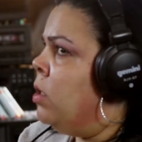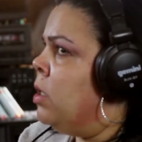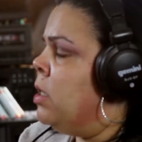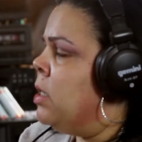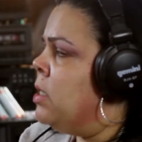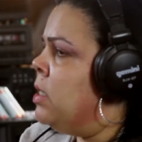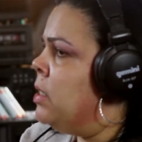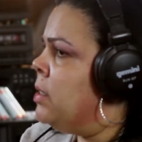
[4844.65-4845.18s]

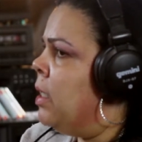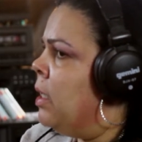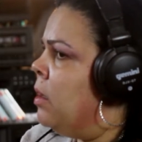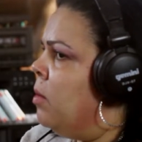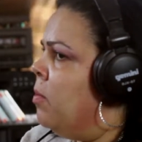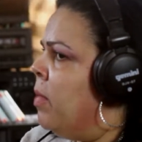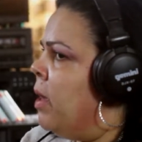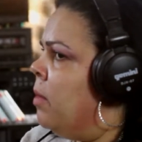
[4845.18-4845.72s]
gonna take
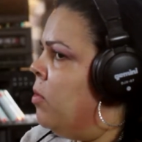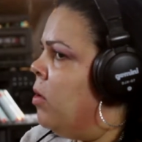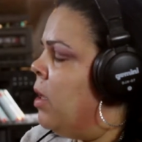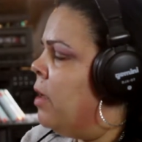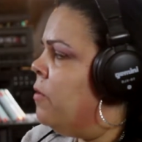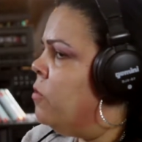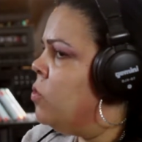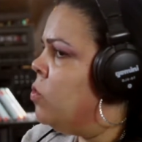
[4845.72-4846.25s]
the Bible
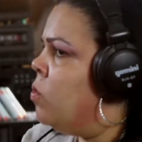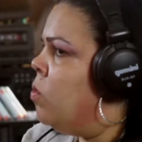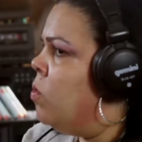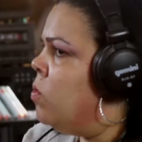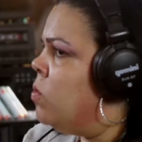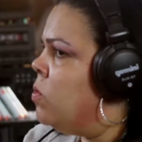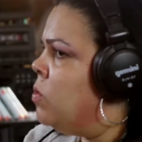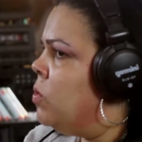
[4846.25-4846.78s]
out of
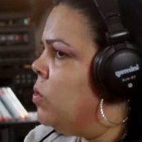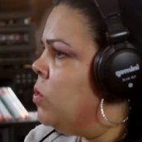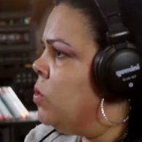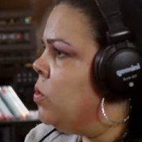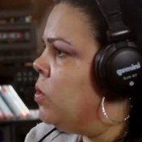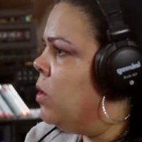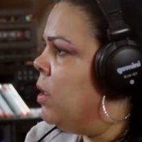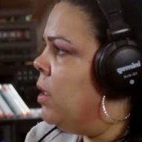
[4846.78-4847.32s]
schools